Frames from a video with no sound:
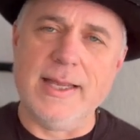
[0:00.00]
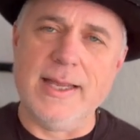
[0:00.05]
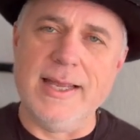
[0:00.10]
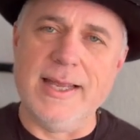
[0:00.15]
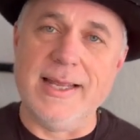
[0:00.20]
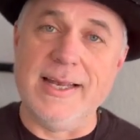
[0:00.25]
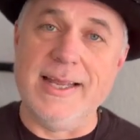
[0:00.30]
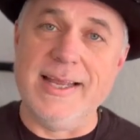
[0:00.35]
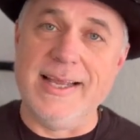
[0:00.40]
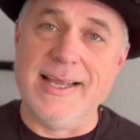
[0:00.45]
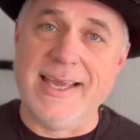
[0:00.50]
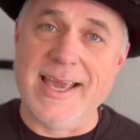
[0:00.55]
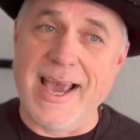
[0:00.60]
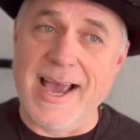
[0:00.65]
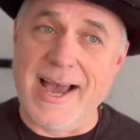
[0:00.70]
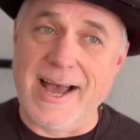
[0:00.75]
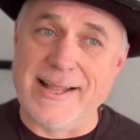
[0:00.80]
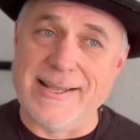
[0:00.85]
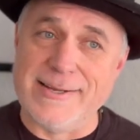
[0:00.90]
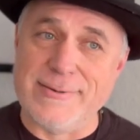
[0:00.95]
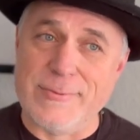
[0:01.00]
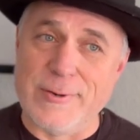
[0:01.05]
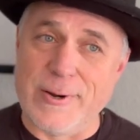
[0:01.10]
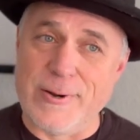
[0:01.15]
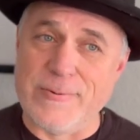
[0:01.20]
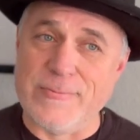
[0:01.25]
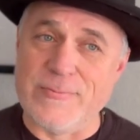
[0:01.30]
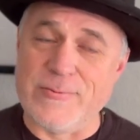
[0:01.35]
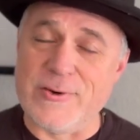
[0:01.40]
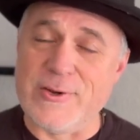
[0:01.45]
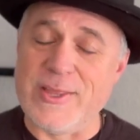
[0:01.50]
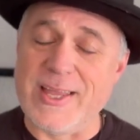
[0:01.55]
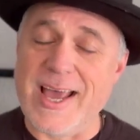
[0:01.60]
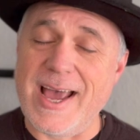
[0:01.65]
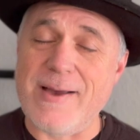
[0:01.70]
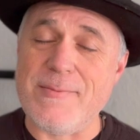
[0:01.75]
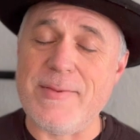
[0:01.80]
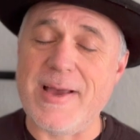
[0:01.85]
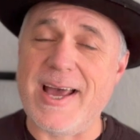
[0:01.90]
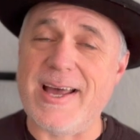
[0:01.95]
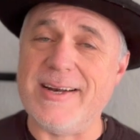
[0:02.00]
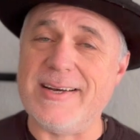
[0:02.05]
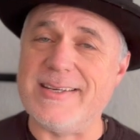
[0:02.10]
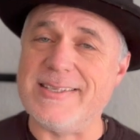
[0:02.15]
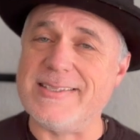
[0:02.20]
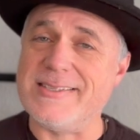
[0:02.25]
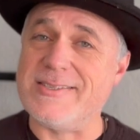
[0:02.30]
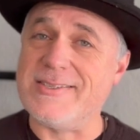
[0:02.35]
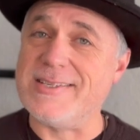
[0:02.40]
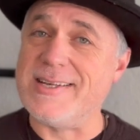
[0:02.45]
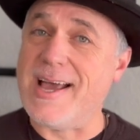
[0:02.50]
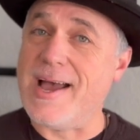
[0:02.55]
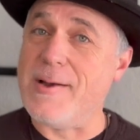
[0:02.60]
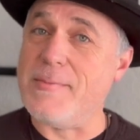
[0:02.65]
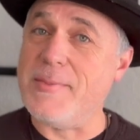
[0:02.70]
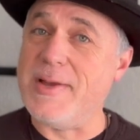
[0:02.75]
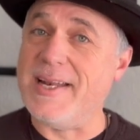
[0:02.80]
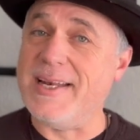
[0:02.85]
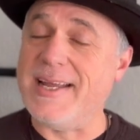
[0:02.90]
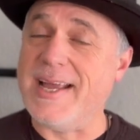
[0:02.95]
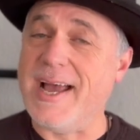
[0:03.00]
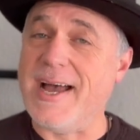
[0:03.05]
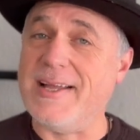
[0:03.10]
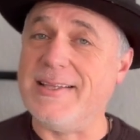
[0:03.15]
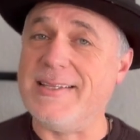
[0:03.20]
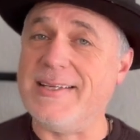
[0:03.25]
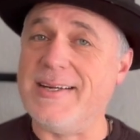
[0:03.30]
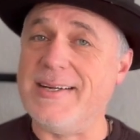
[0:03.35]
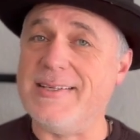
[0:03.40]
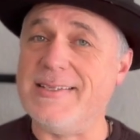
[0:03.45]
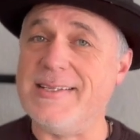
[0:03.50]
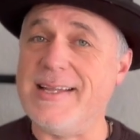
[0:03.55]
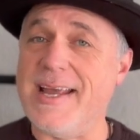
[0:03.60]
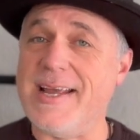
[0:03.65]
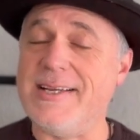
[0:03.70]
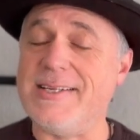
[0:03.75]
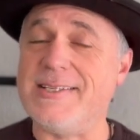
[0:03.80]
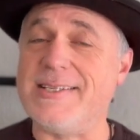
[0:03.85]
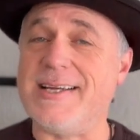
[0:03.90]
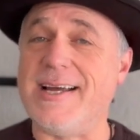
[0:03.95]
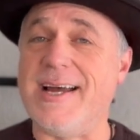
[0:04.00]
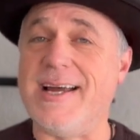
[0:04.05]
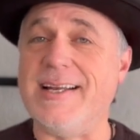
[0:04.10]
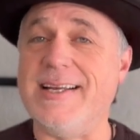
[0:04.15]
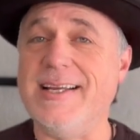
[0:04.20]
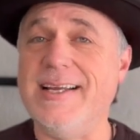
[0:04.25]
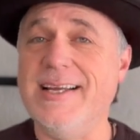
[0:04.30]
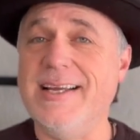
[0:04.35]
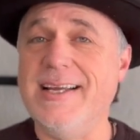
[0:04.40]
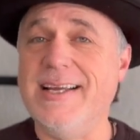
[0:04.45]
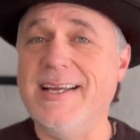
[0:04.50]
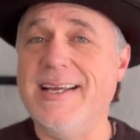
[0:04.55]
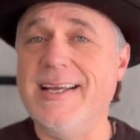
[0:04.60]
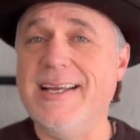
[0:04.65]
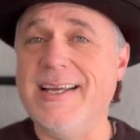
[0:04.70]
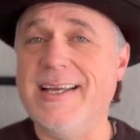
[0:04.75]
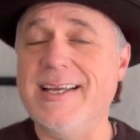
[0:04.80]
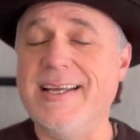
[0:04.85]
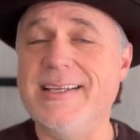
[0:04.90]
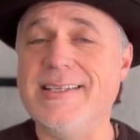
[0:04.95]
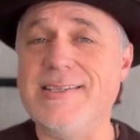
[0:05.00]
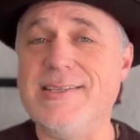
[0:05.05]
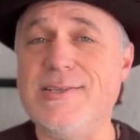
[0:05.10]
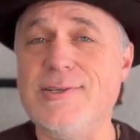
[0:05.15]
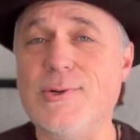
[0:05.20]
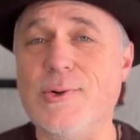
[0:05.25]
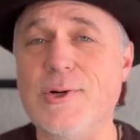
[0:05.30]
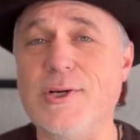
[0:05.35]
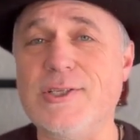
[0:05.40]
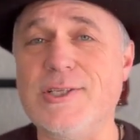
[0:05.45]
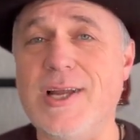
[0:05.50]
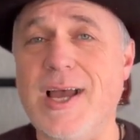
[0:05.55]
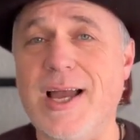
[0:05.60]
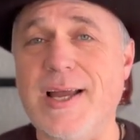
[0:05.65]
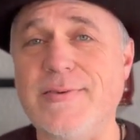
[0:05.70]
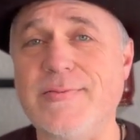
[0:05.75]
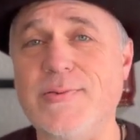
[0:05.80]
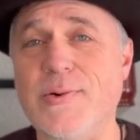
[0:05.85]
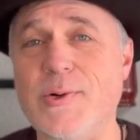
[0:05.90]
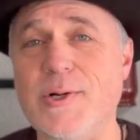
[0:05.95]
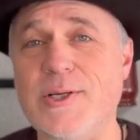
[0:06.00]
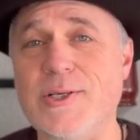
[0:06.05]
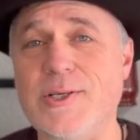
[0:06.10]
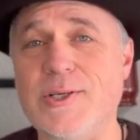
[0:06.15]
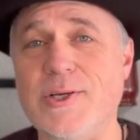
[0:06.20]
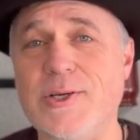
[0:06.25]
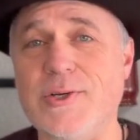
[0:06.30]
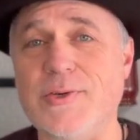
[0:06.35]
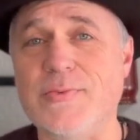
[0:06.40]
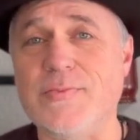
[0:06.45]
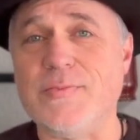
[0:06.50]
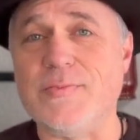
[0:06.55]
any caliber for that matter, because there's not many out there as an 8-shot. It's the Taurus 942.